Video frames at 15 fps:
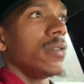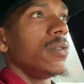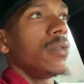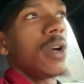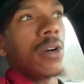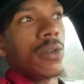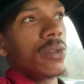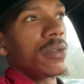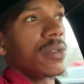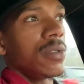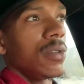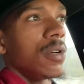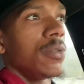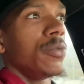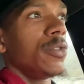Who knows,
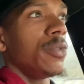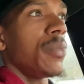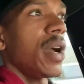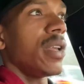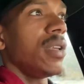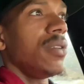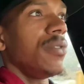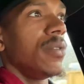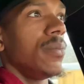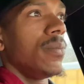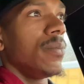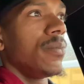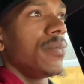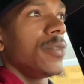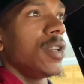you know, we might even,
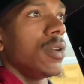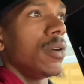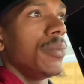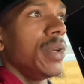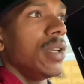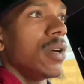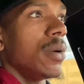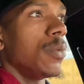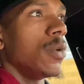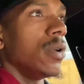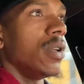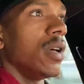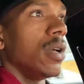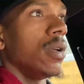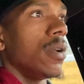you know, meet up
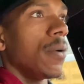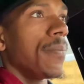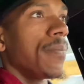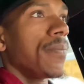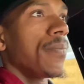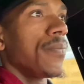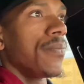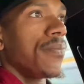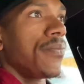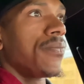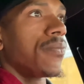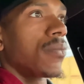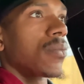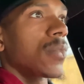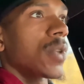one day,
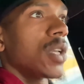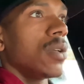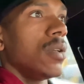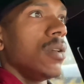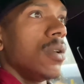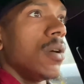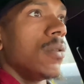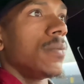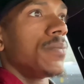you know.